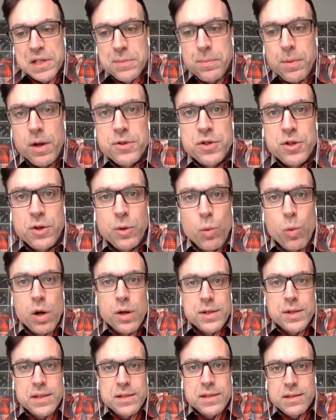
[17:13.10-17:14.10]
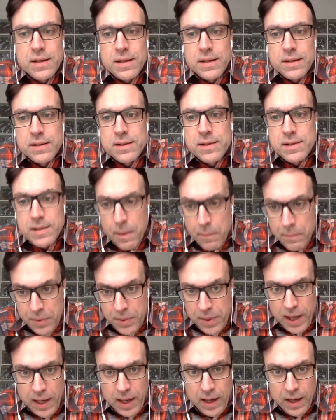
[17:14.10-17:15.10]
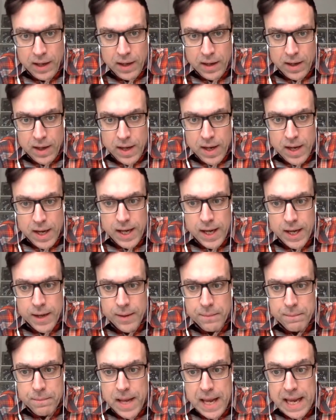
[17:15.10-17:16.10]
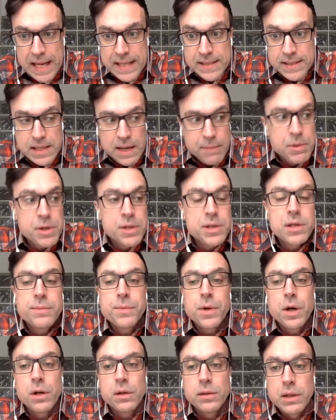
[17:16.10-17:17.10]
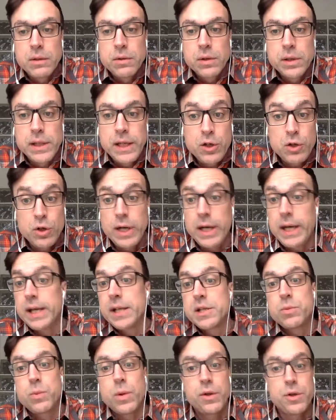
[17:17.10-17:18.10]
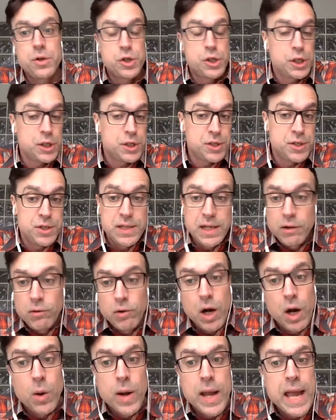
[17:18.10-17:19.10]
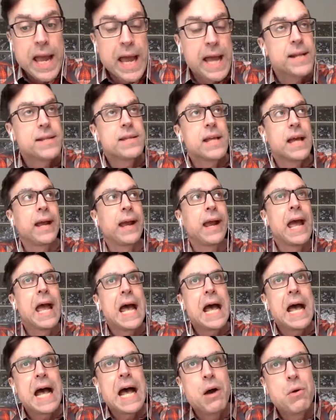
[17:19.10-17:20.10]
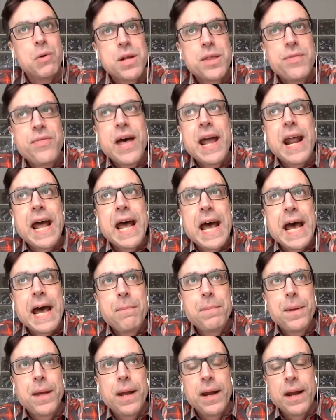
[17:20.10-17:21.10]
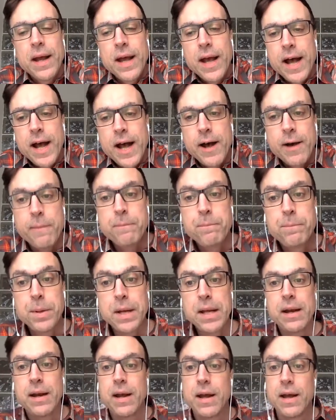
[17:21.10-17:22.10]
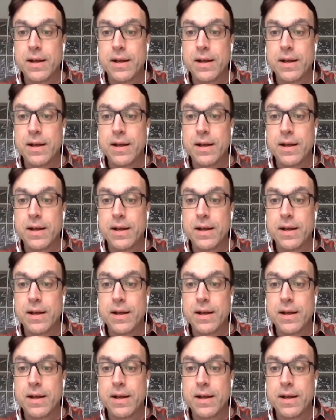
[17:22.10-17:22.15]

sponsor wants something. And some of them are literally crickets where there's just 0. And it's like, how did that happen? But